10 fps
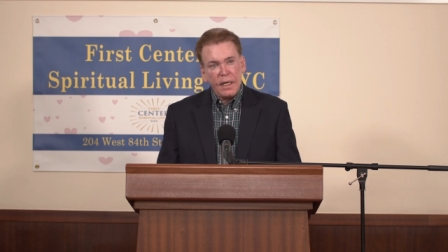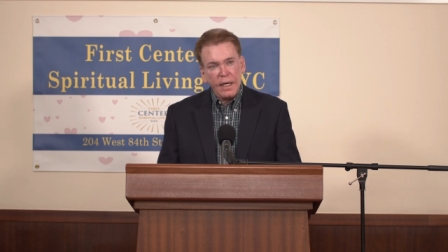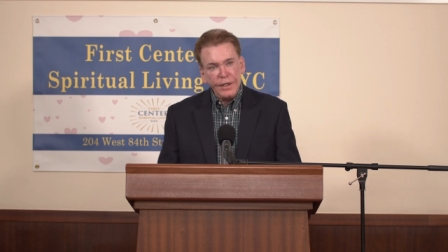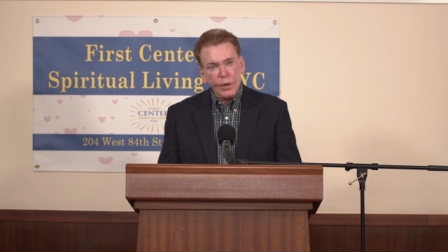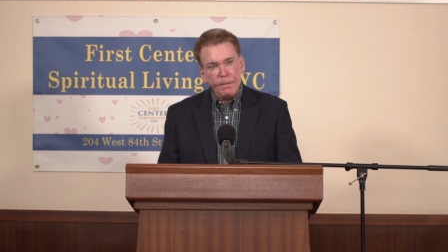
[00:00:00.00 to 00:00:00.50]

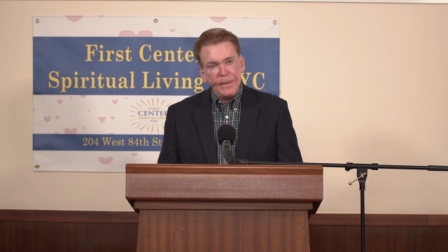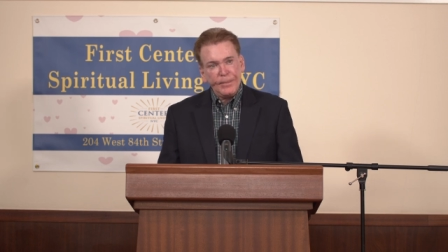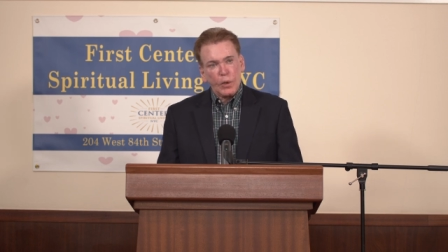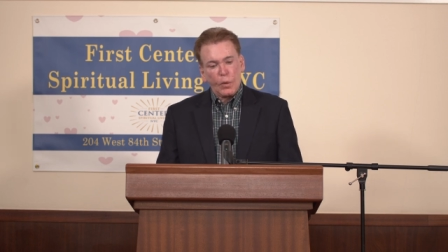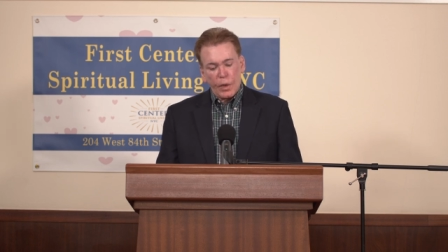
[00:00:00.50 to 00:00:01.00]
I know
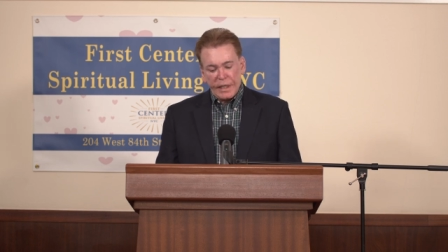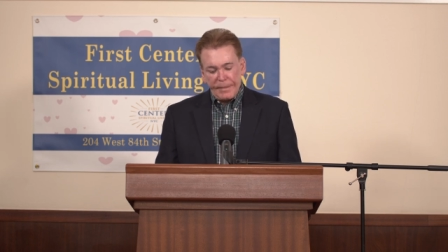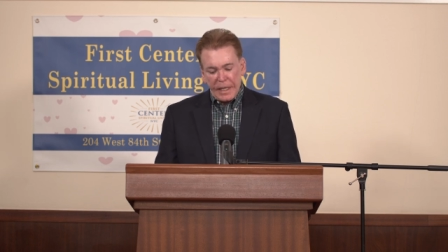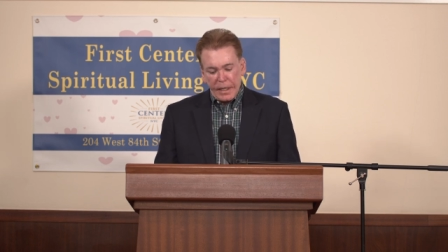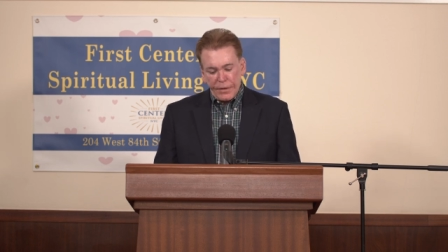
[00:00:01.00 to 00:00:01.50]
people are worried
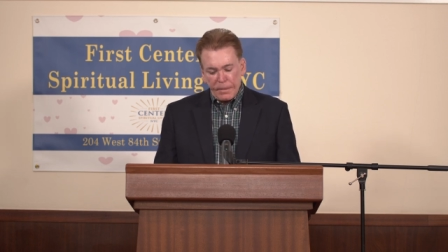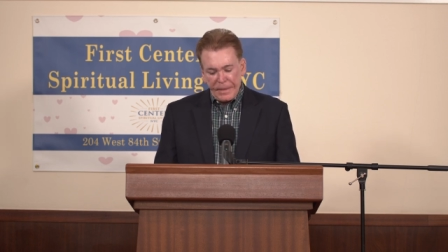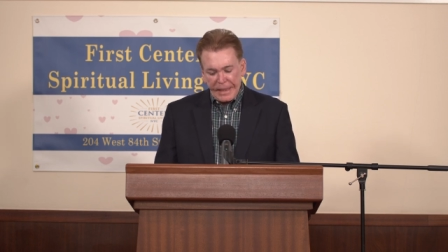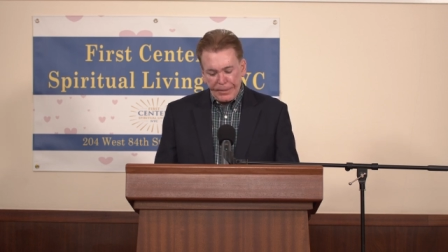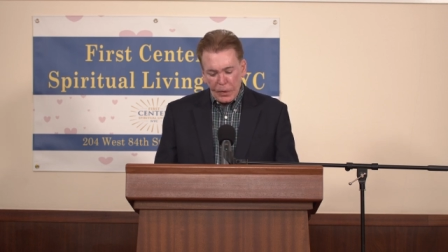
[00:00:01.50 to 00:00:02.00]
about other
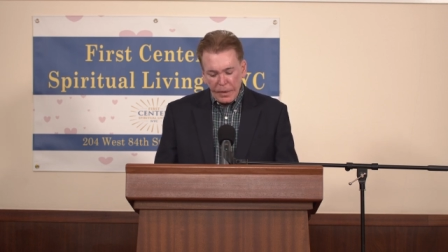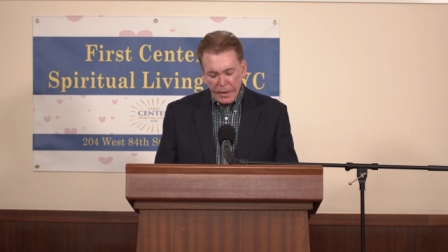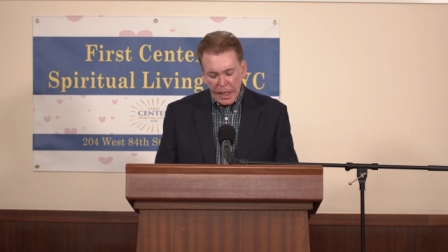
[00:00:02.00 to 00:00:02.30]
people.